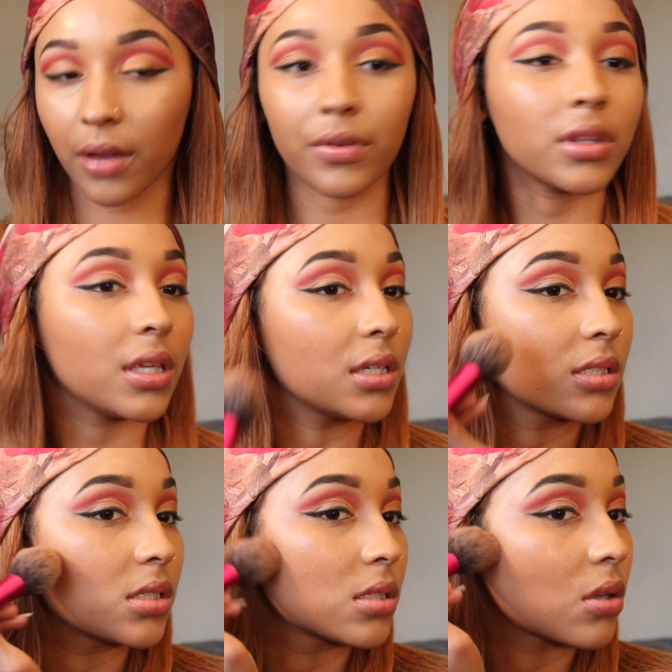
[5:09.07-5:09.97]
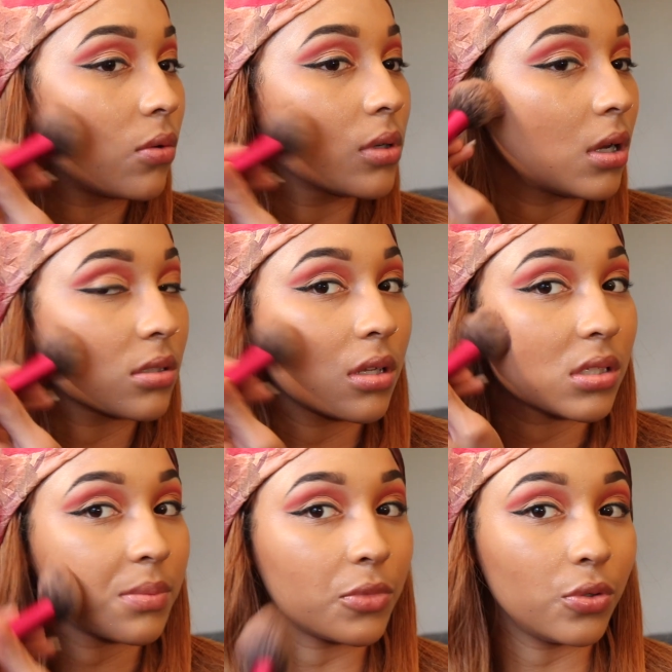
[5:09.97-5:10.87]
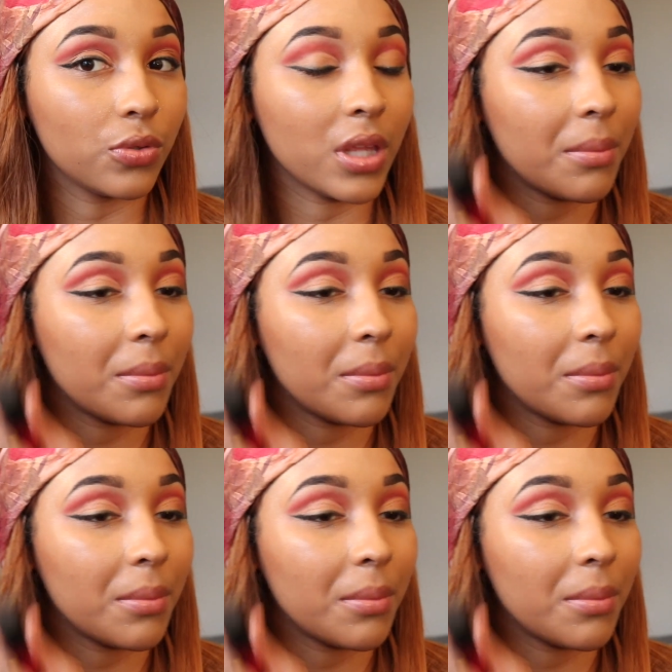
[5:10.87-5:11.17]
everything is just going on so smooth